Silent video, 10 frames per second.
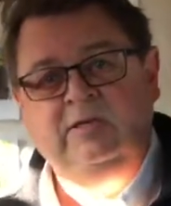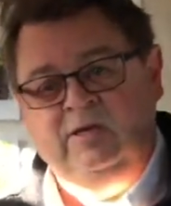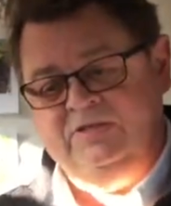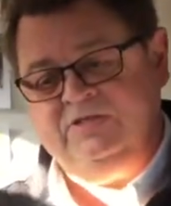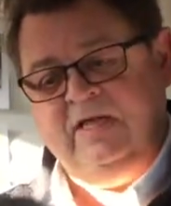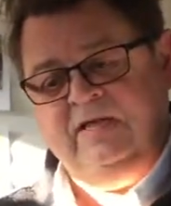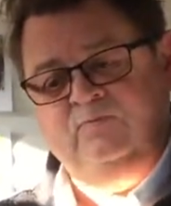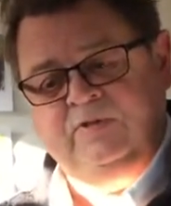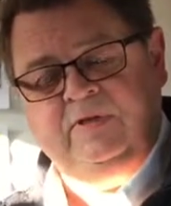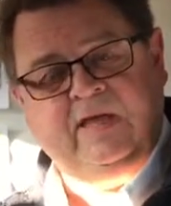And the same
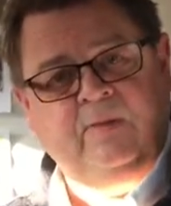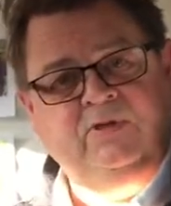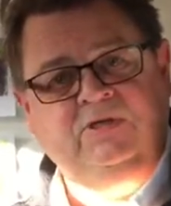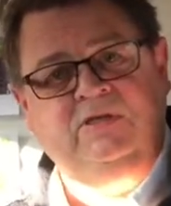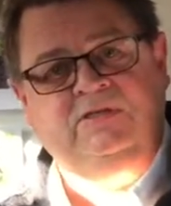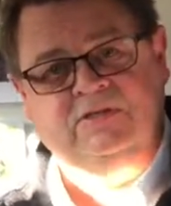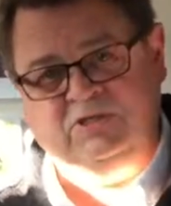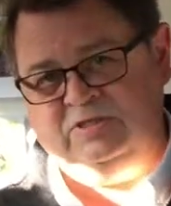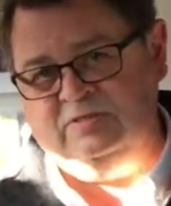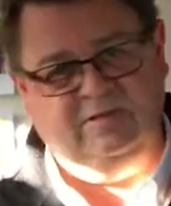with the
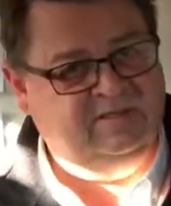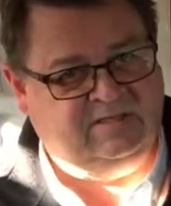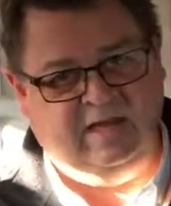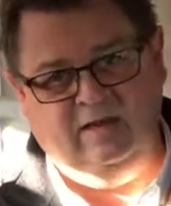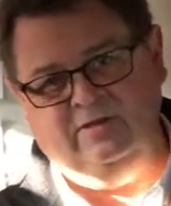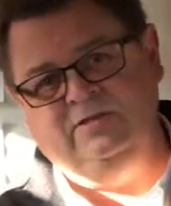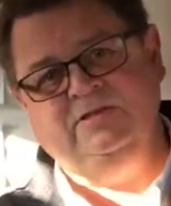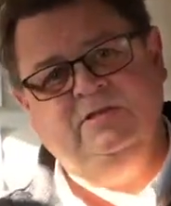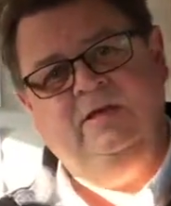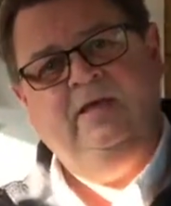cabbages, the
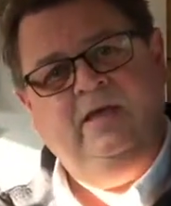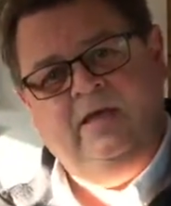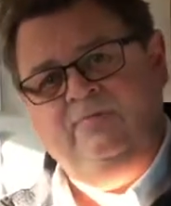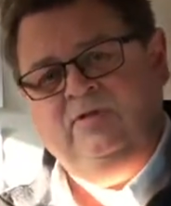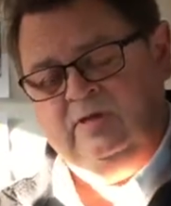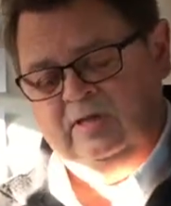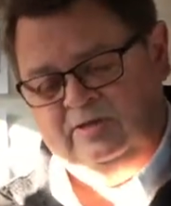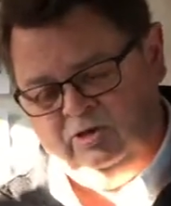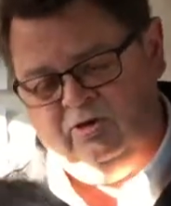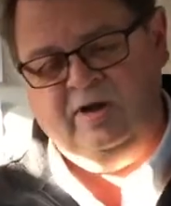salads, everything like
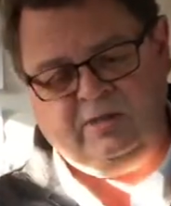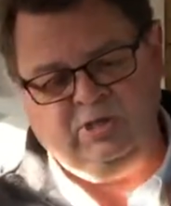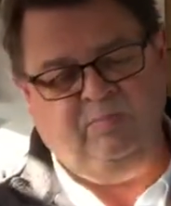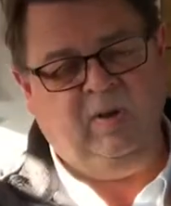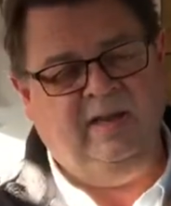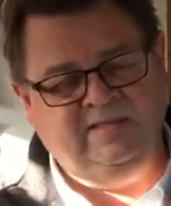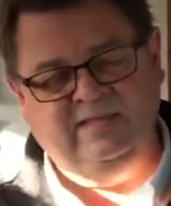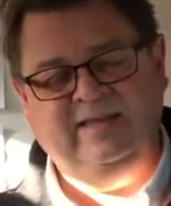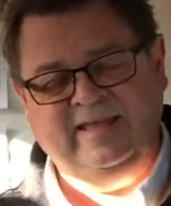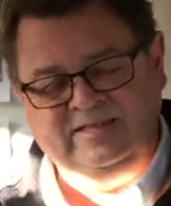that. You're not actually
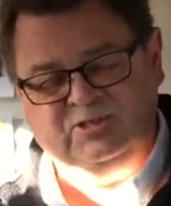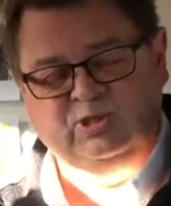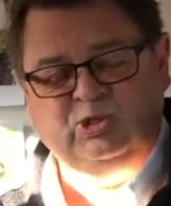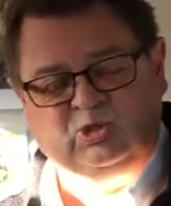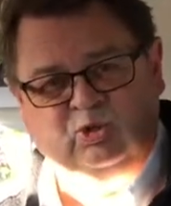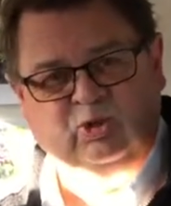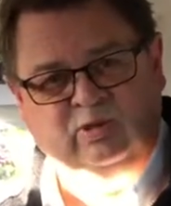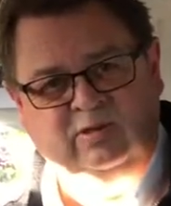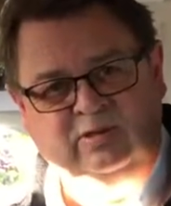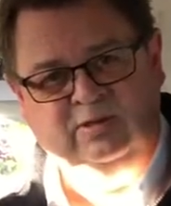planting into the
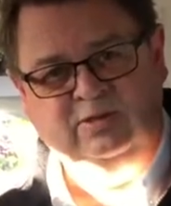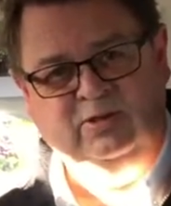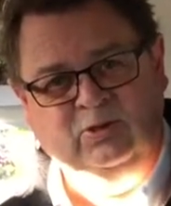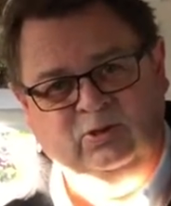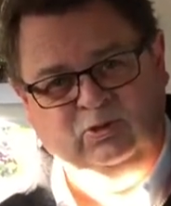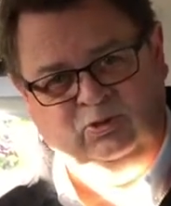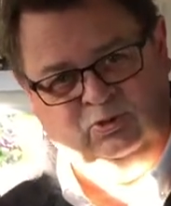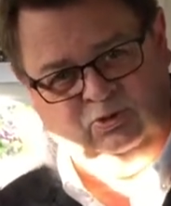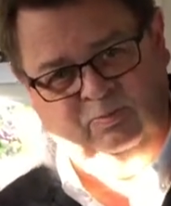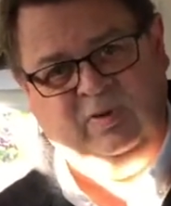soil,
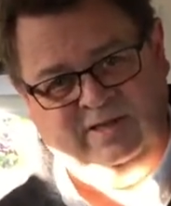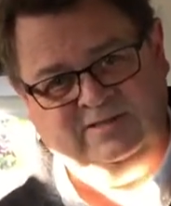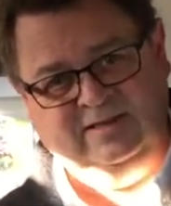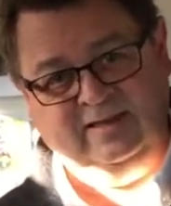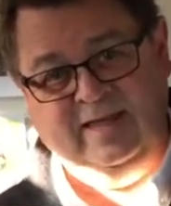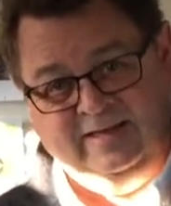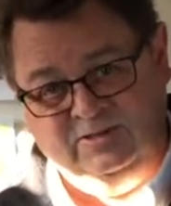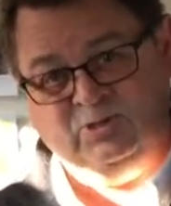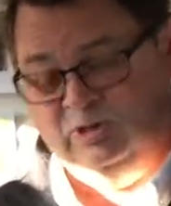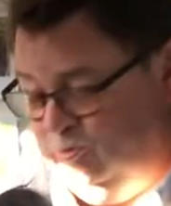you're planting
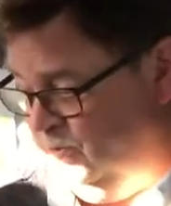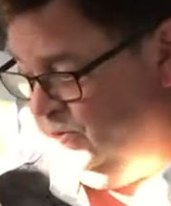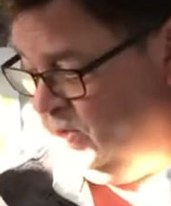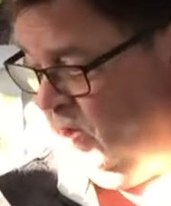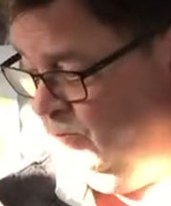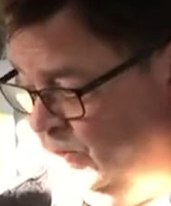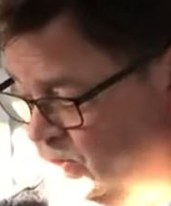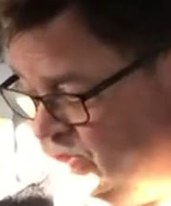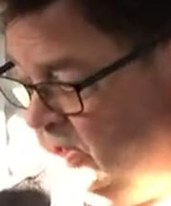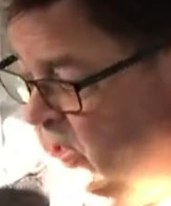into the
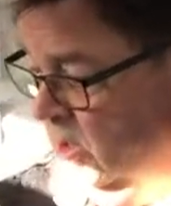compost.